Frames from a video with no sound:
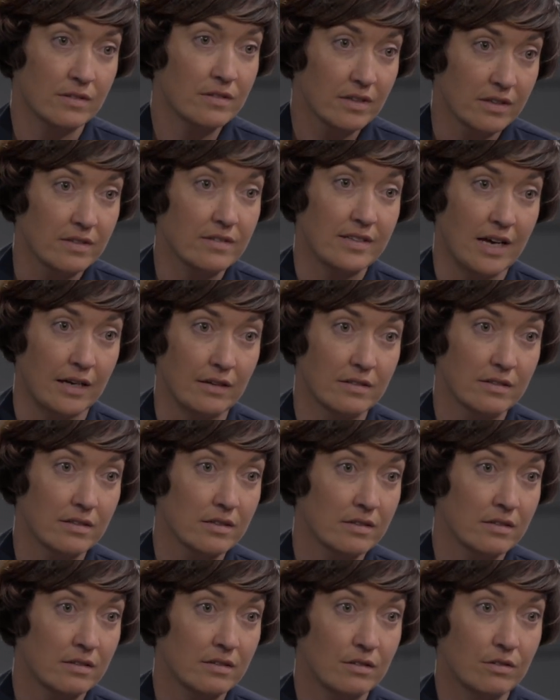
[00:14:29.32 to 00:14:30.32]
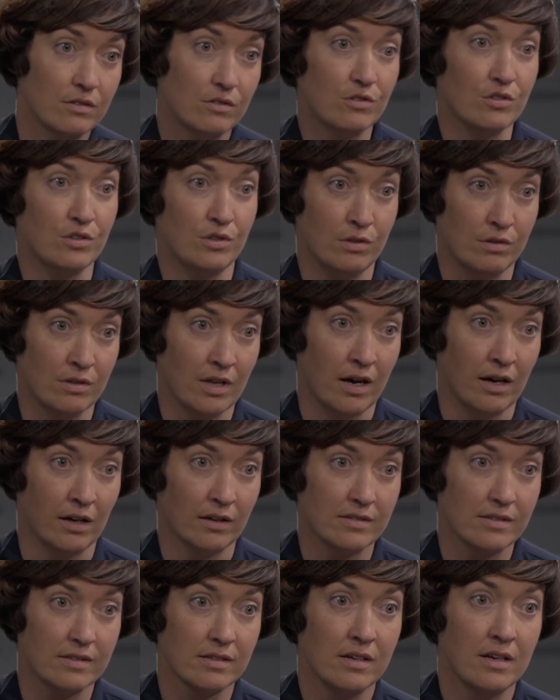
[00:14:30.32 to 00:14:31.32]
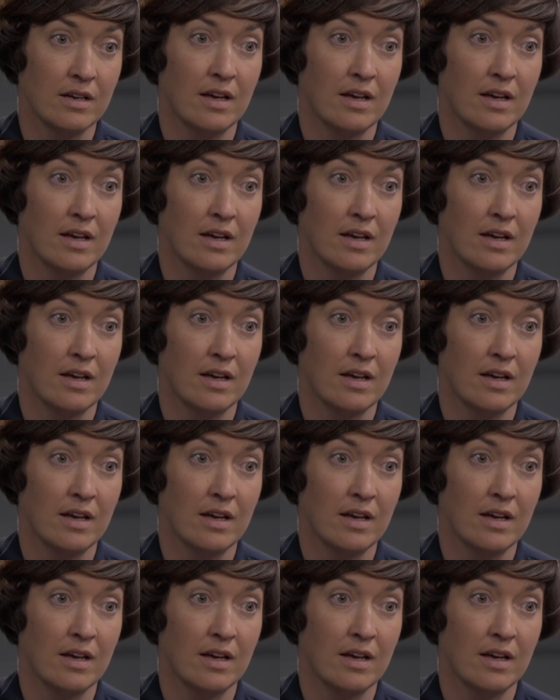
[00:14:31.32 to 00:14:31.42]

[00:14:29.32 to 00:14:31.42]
consent to do that.